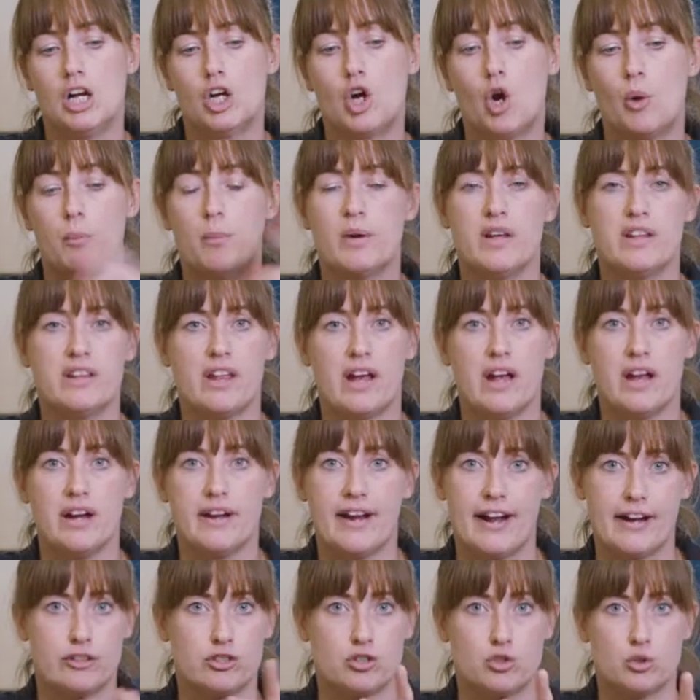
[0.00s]
copy their
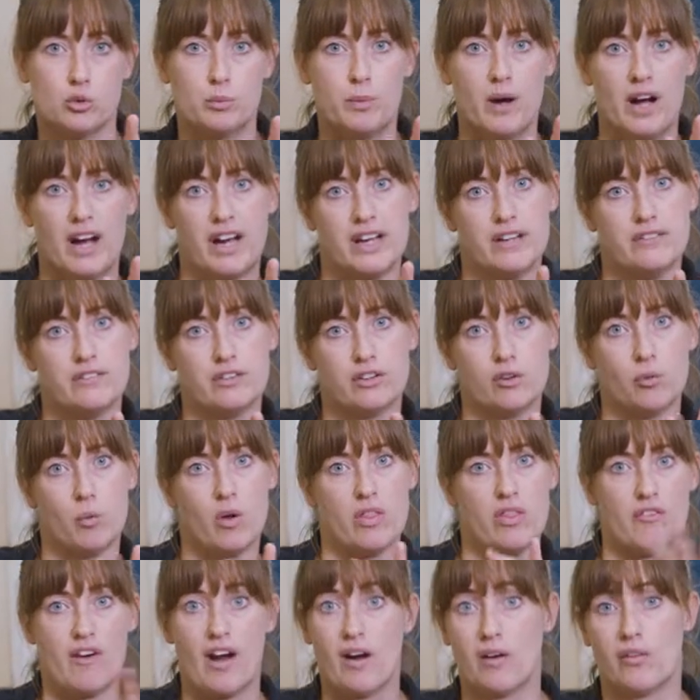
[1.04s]
natural behaviour
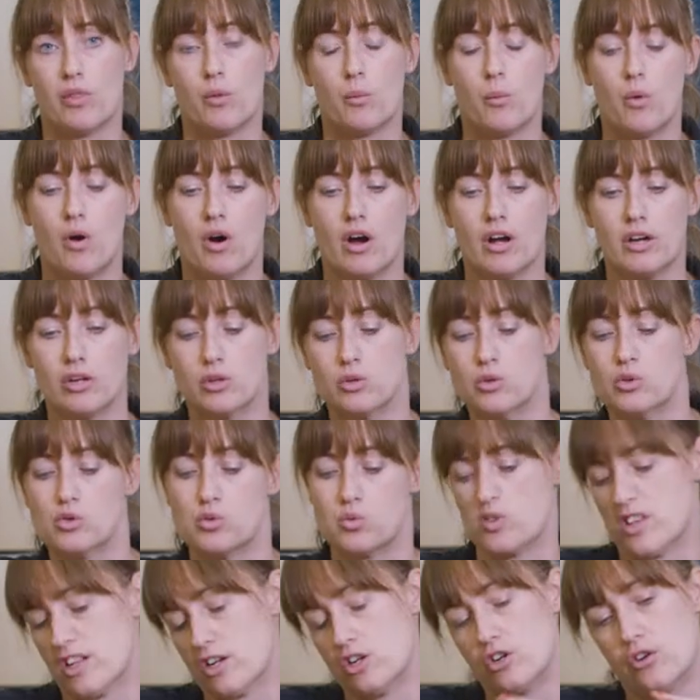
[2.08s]
when they're out in the wild,
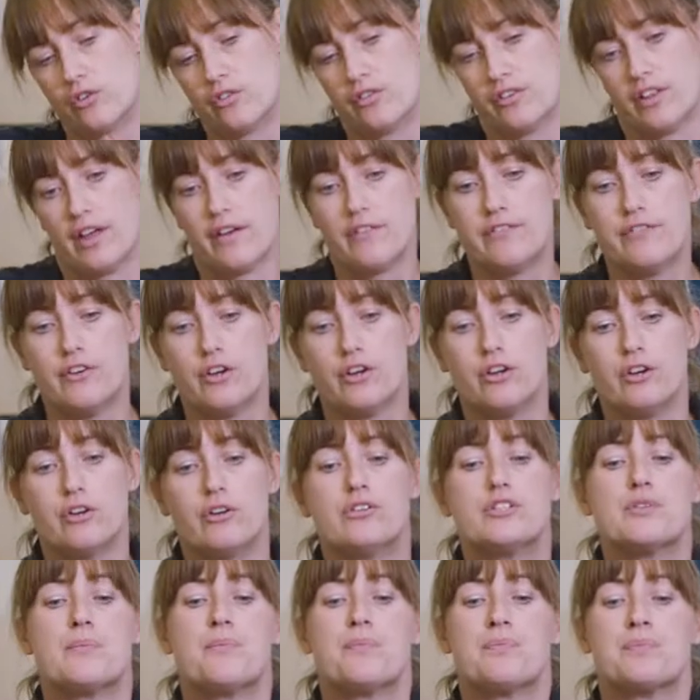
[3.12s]
when they look for their food.